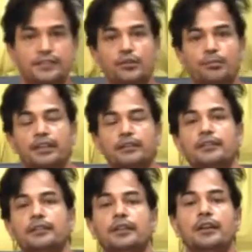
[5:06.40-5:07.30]
topic,
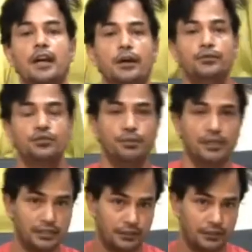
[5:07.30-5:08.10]
how to build